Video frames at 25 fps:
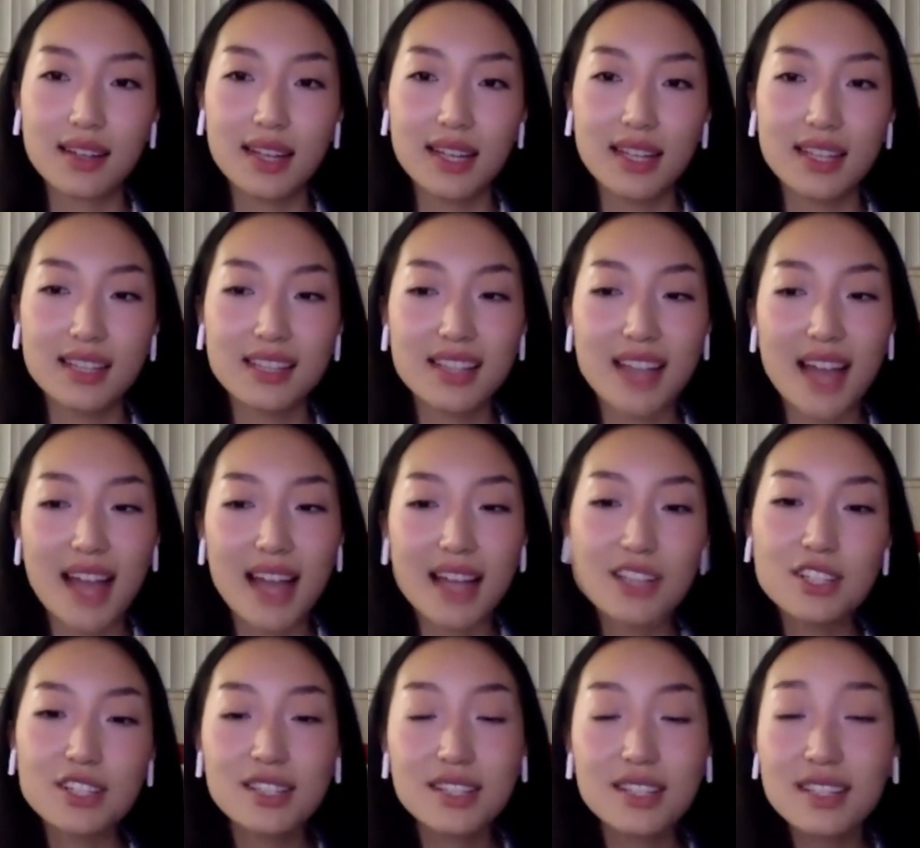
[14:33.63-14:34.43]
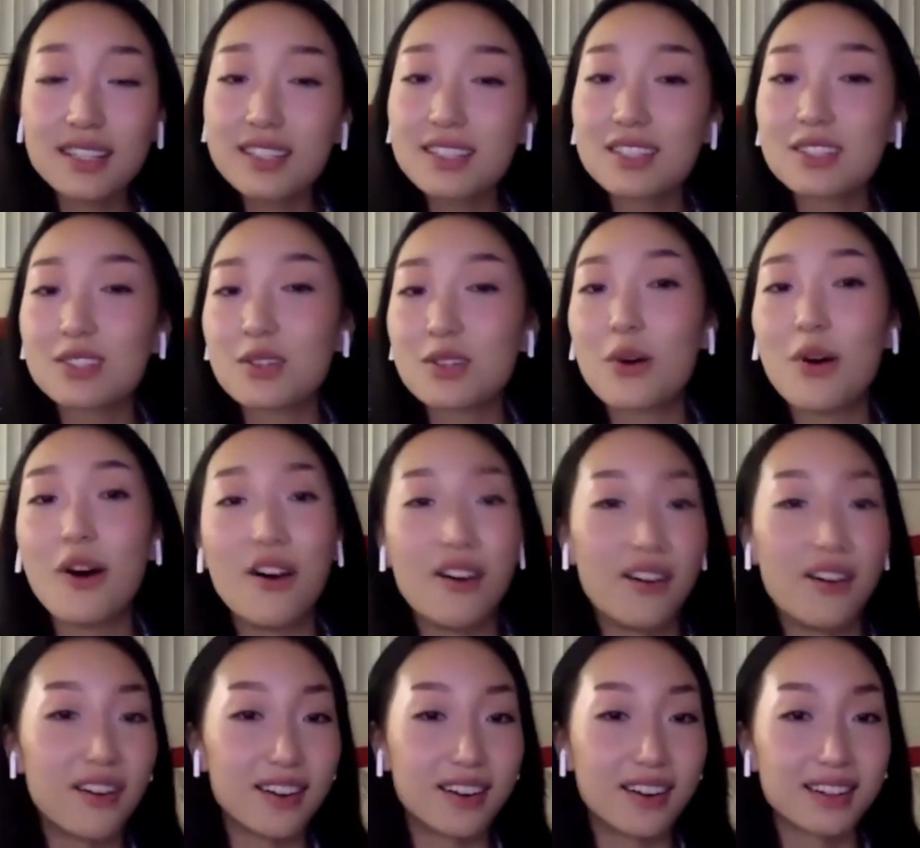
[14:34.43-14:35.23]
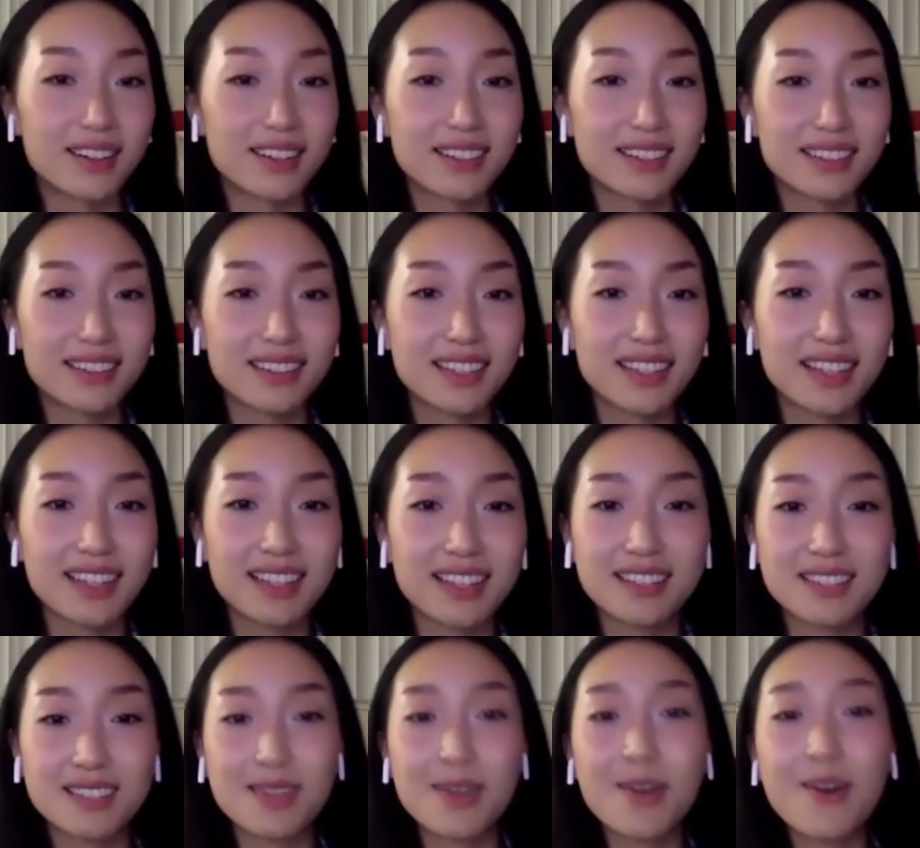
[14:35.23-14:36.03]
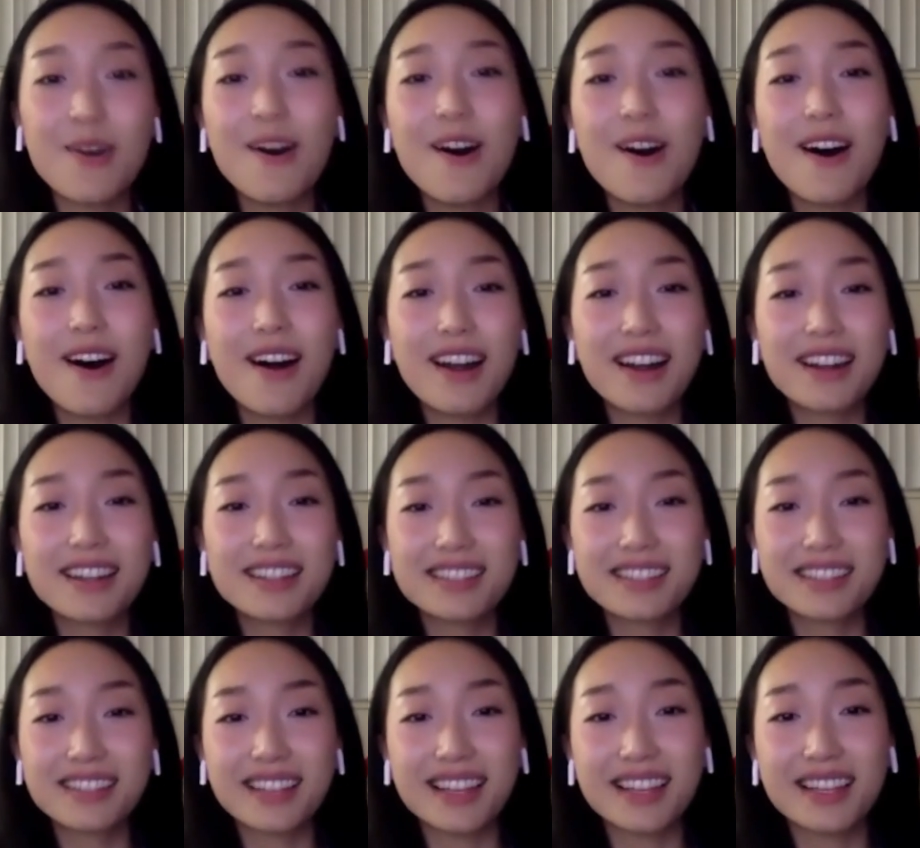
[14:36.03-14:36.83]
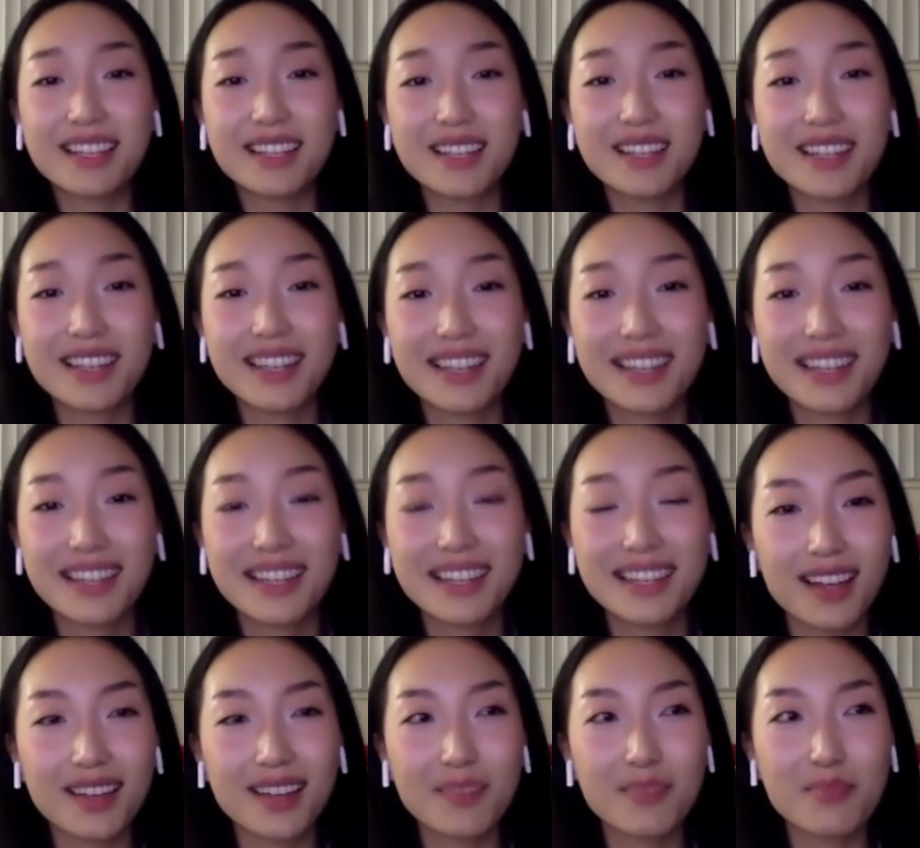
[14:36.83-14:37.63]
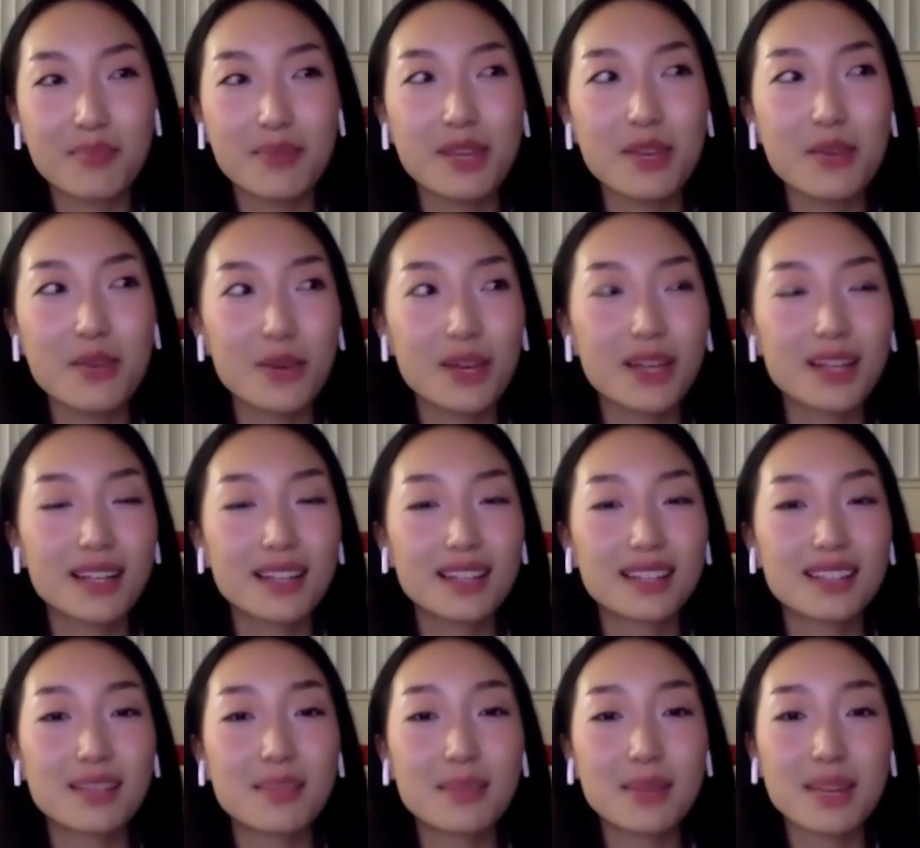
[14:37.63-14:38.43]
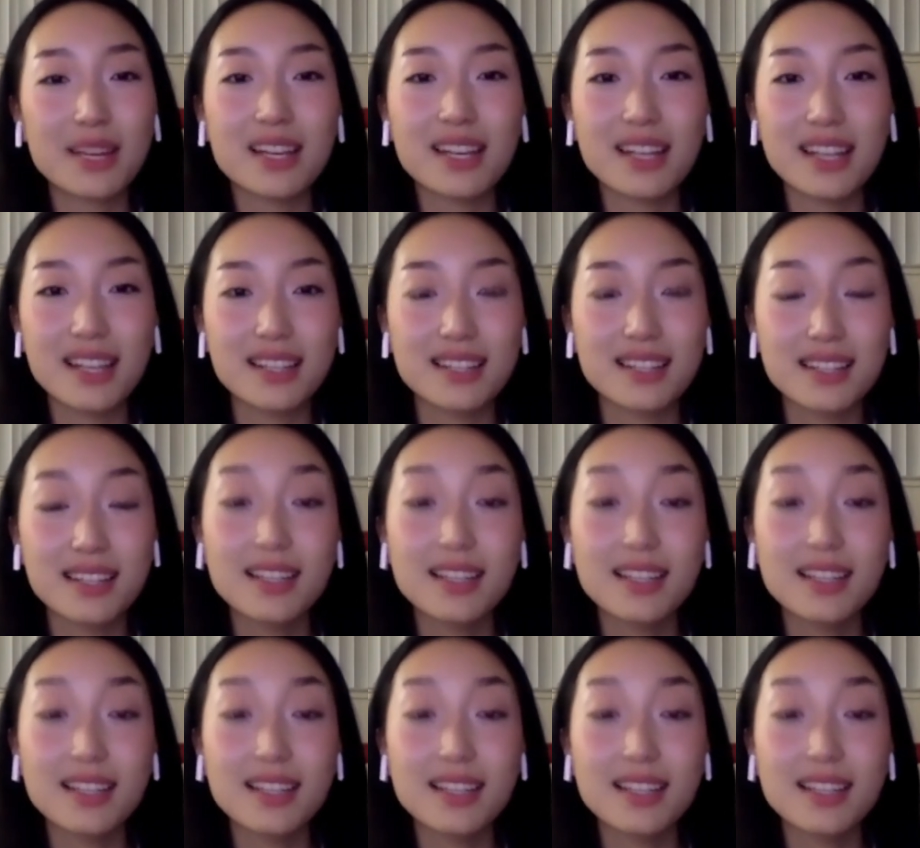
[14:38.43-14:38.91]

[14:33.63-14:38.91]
It I just think it's so hard. Like it's so hard to like be what somebody needs.